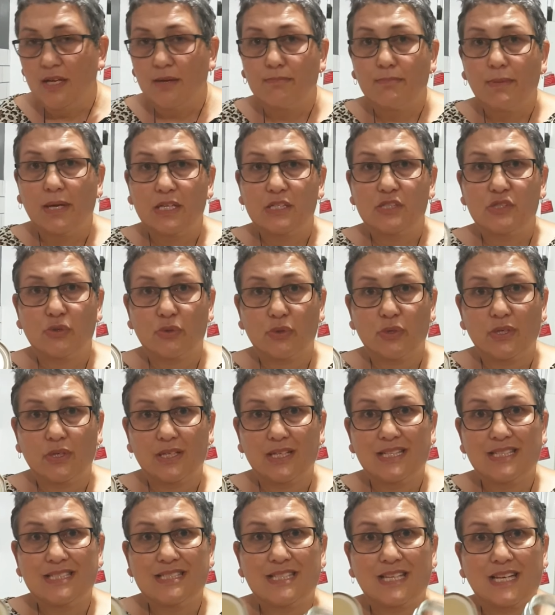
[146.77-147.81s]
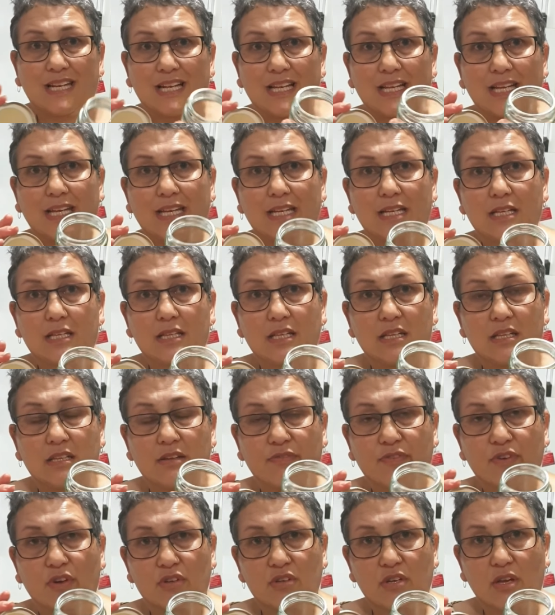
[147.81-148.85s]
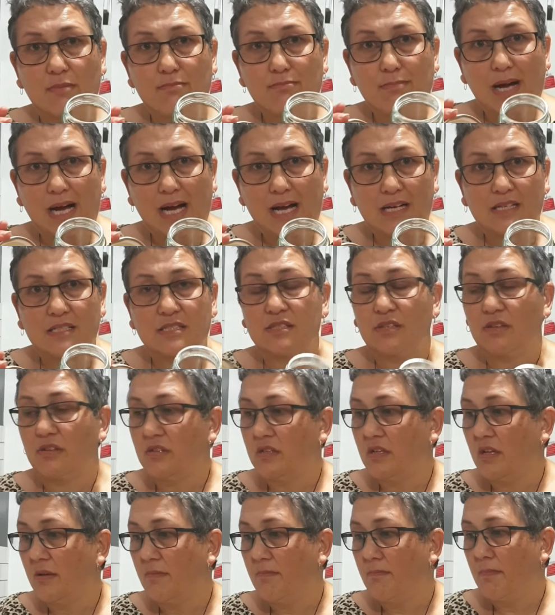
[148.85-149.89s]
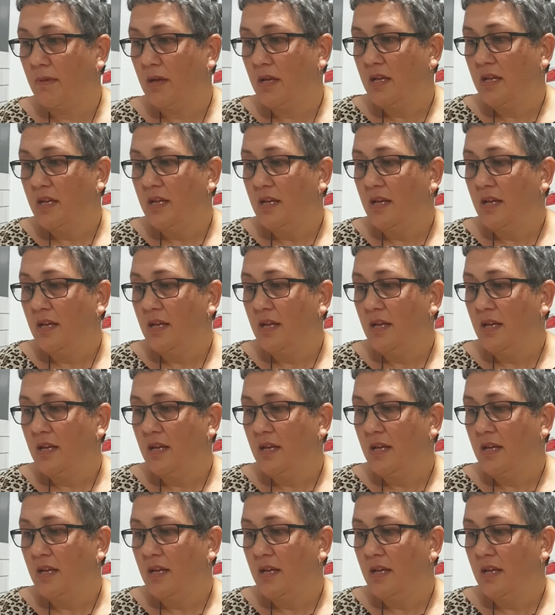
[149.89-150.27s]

Make sure your lids are clean and that they've got no marks on them,